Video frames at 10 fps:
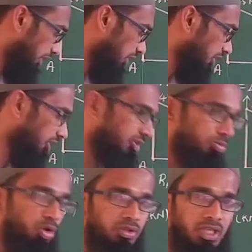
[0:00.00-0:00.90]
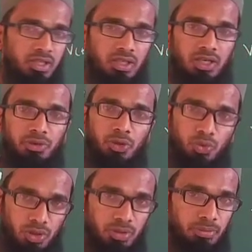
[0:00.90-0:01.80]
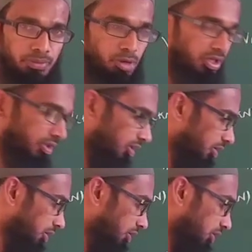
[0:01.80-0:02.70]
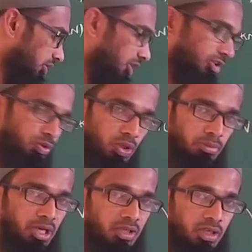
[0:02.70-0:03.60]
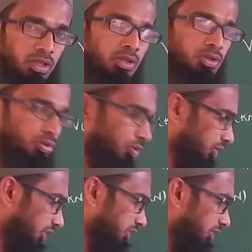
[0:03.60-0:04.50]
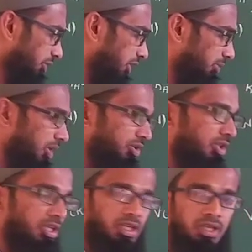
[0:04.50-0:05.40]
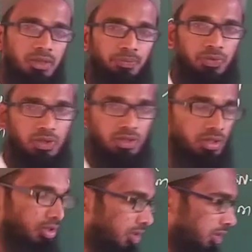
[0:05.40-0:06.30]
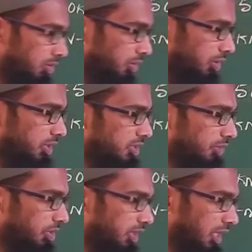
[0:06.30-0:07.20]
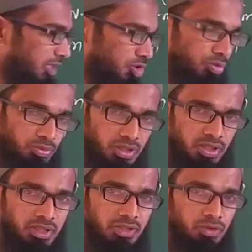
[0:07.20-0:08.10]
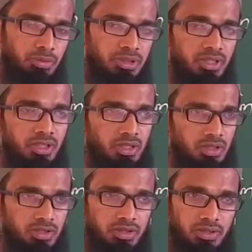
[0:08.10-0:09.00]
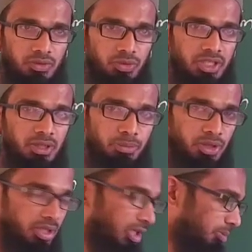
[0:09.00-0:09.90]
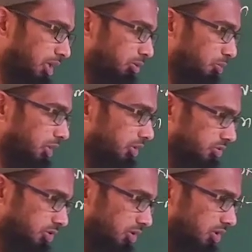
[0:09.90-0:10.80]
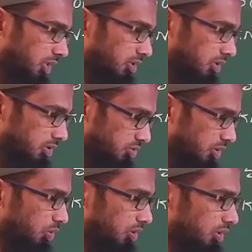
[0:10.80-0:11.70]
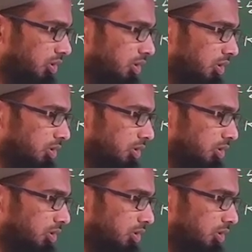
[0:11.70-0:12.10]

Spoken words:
D is more than our 1 point here, that is a 1 meter. So easily we can mention easily we can assume that will be the where the point like bending moment is 0 here.